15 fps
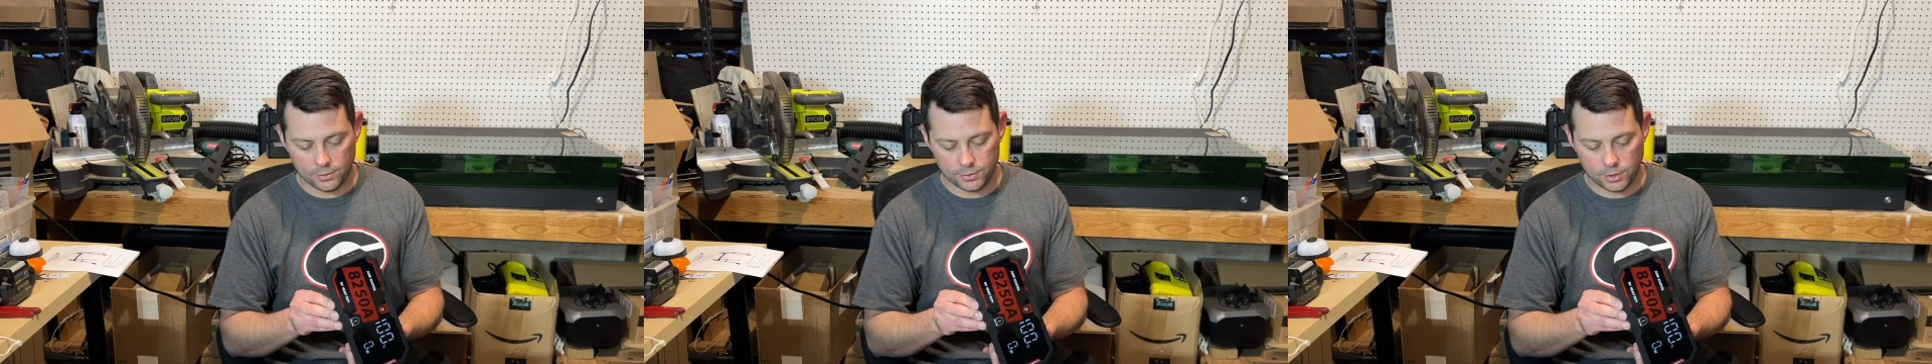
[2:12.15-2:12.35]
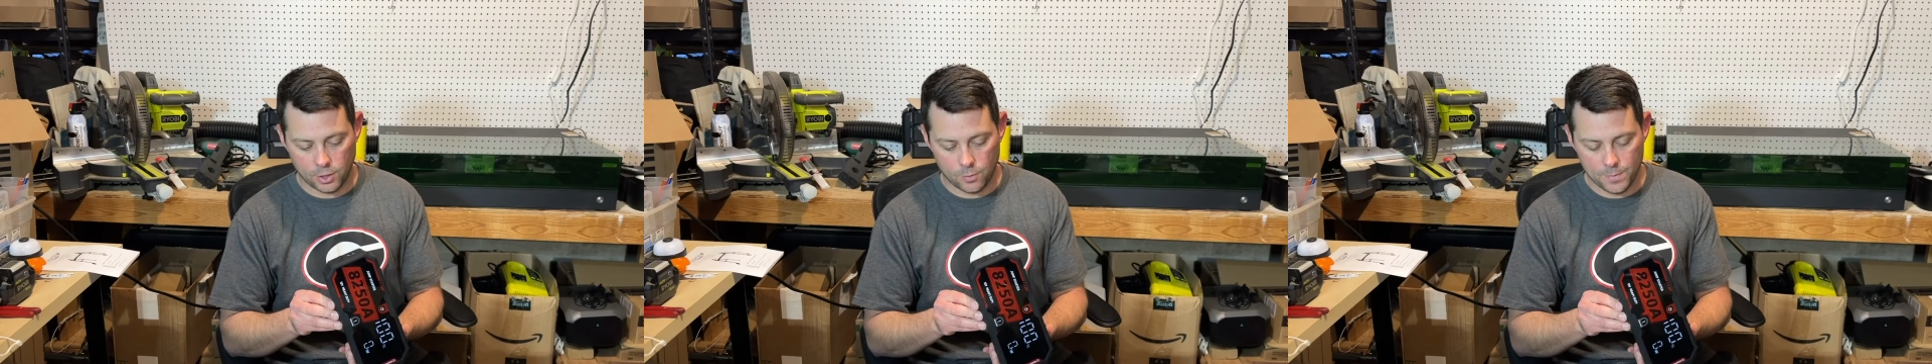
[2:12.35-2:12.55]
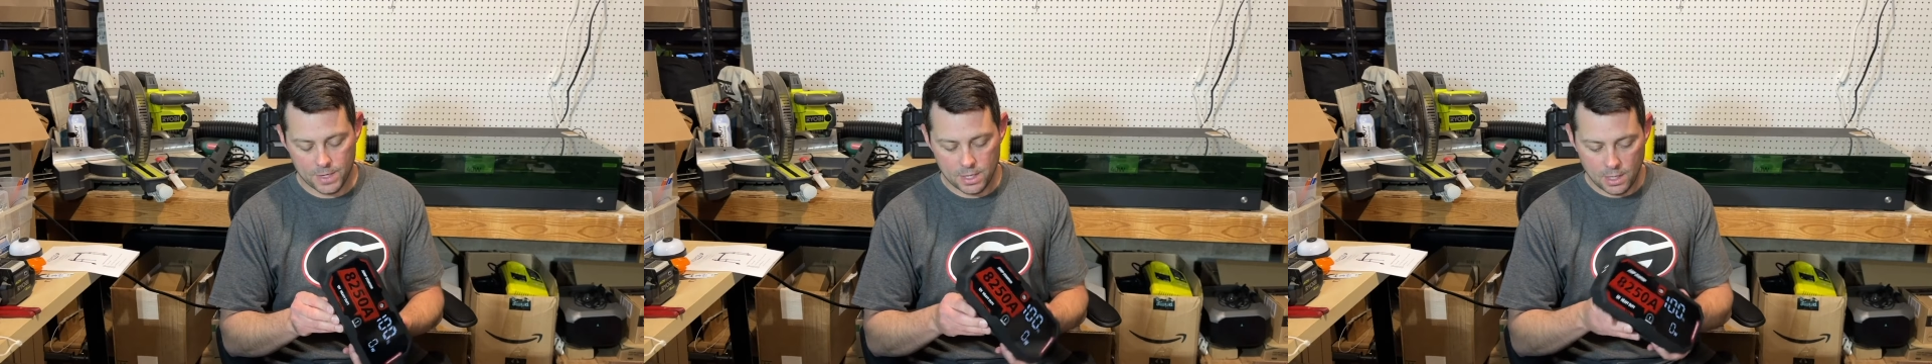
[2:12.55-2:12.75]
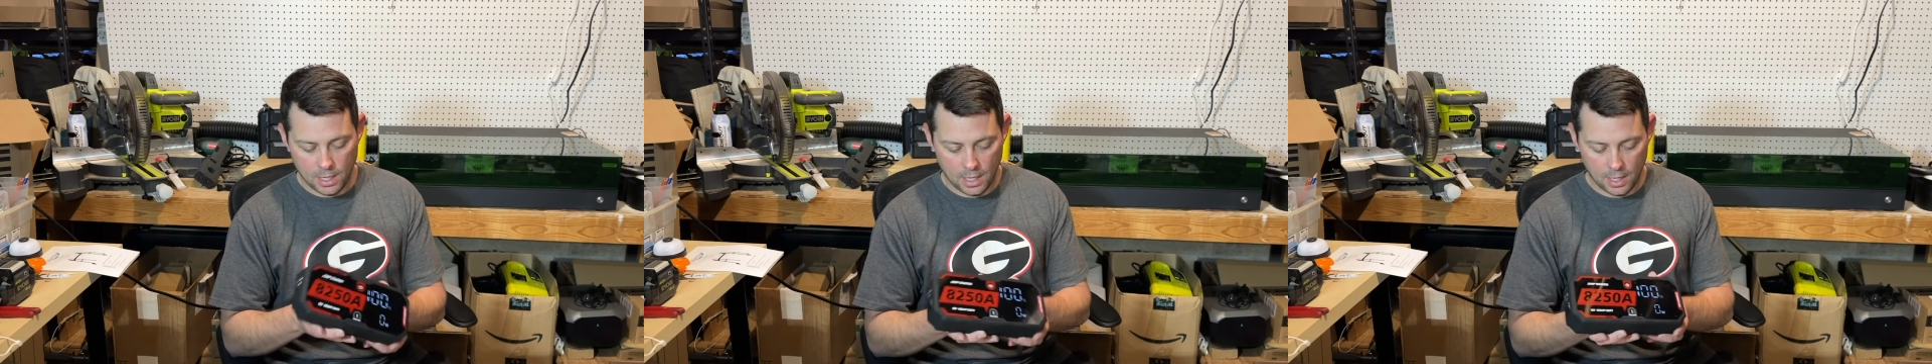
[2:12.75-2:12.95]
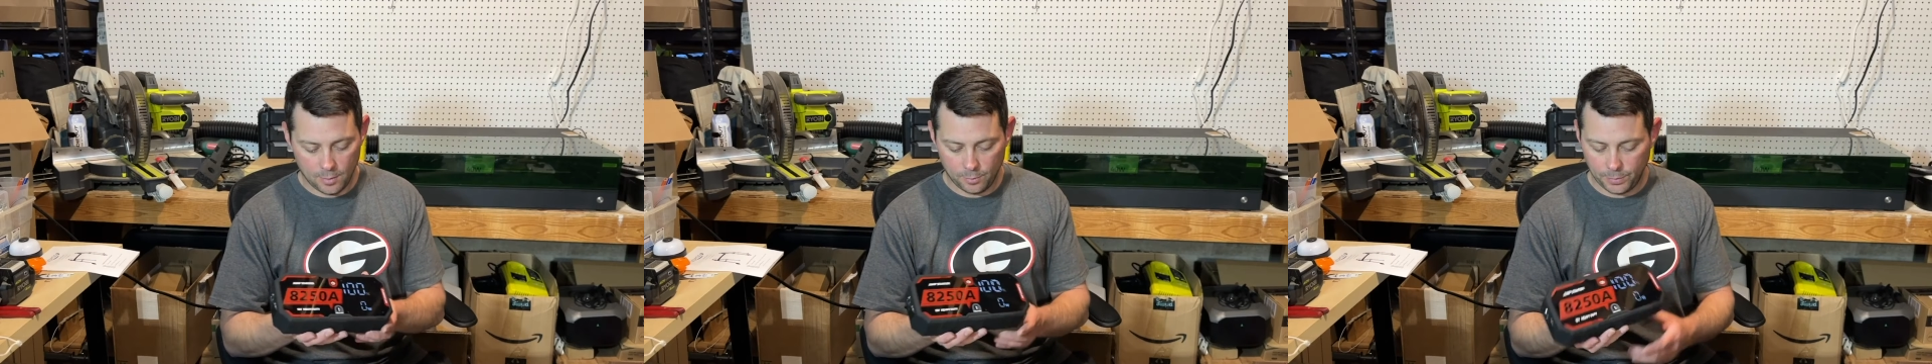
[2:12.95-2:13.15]
So,
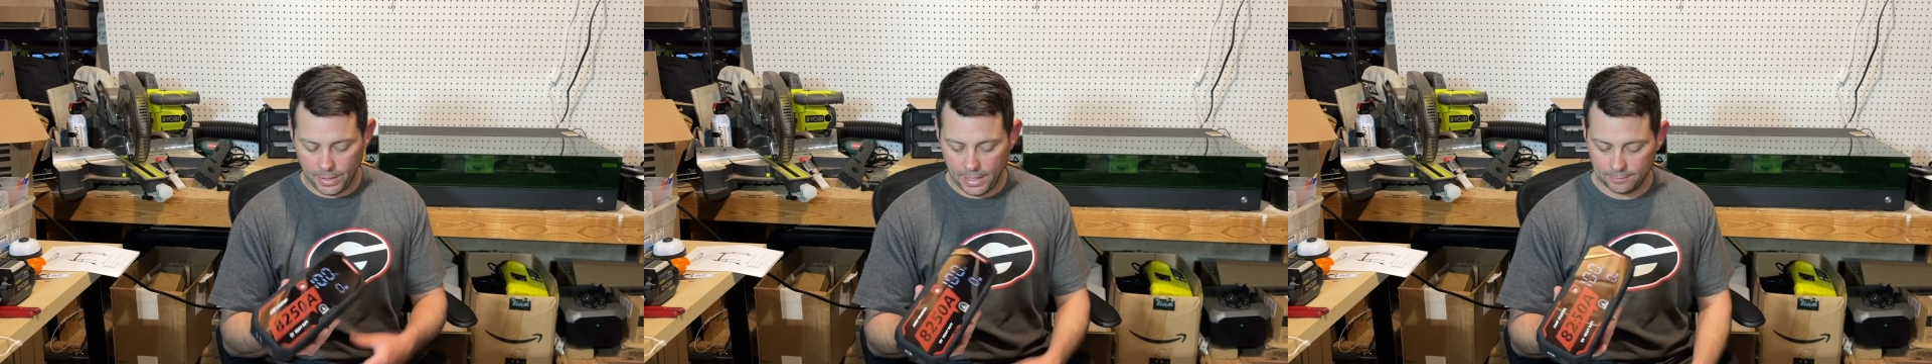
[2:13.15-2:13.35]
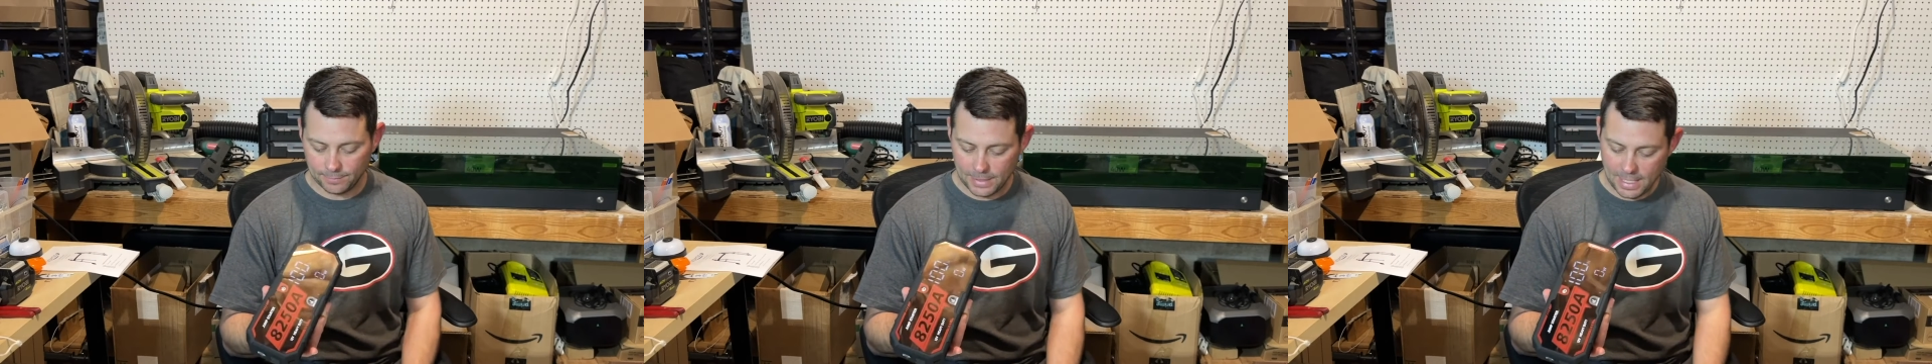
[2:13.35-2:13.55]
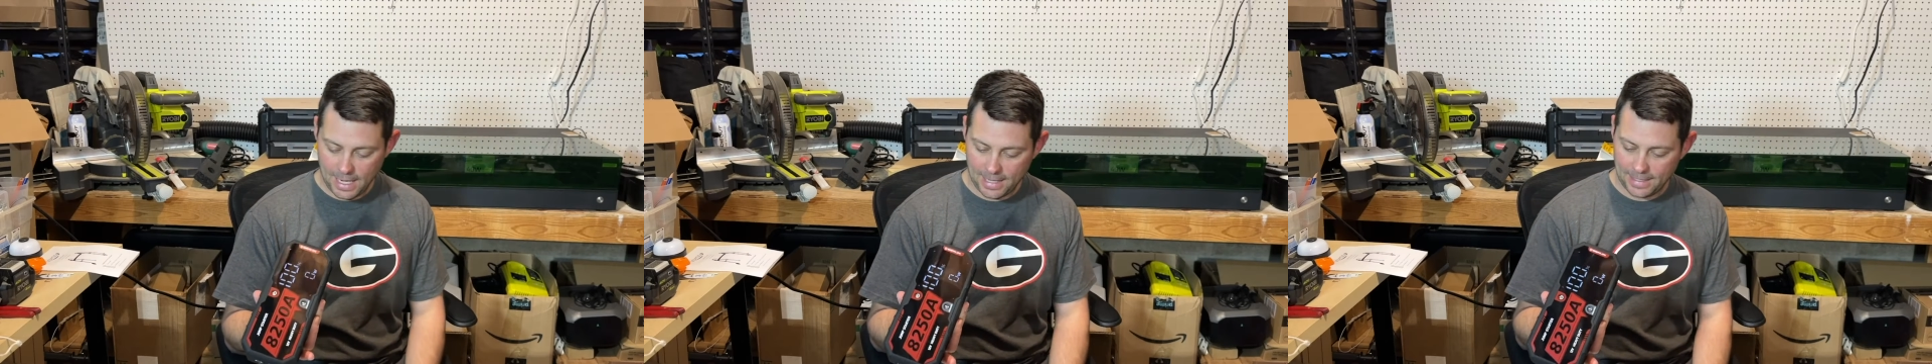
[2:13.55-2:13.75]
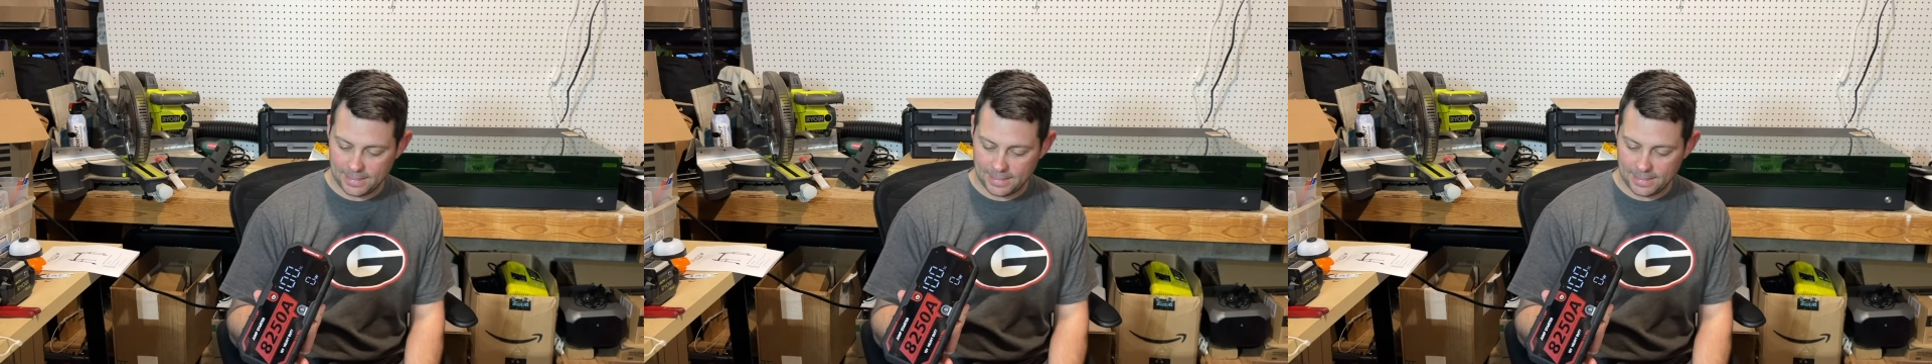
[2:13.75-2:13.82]
but I